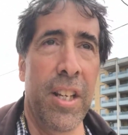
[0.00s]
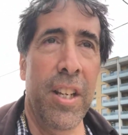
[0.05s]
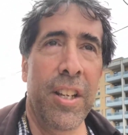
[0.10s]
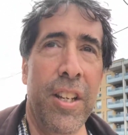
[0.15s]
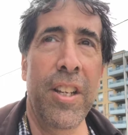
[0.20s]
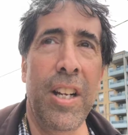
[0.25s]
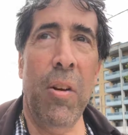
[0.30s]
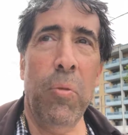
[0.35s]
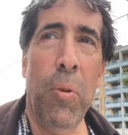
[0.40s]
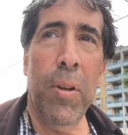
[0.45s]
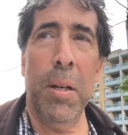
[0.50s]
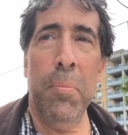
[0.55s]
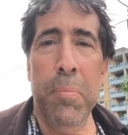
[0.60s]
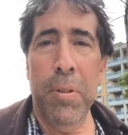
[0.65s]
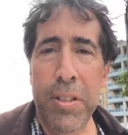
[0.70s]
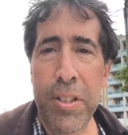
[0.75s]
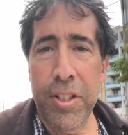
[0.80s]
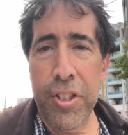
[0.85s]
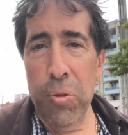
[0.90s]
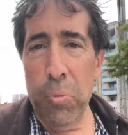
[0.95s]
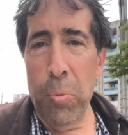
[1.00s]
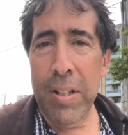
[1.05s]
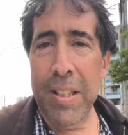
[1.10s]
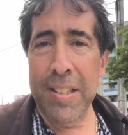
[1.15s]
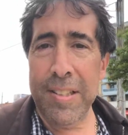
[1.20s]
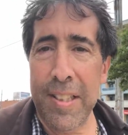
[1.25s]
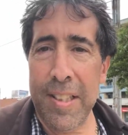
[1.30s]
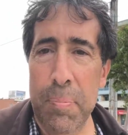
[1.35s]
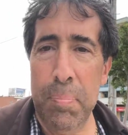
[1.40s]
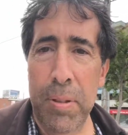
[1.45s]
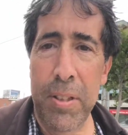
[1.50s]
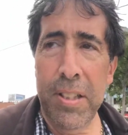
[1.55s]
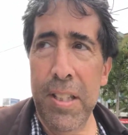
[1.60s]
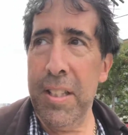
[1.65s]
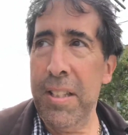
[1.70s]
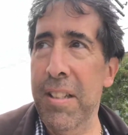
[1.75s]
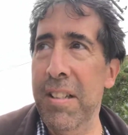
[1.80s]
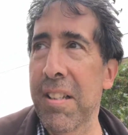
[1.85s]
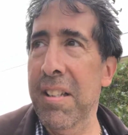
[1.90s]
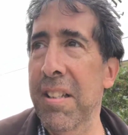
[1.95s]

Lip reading: you're not 1 in a million, you're 1 in 6 billion.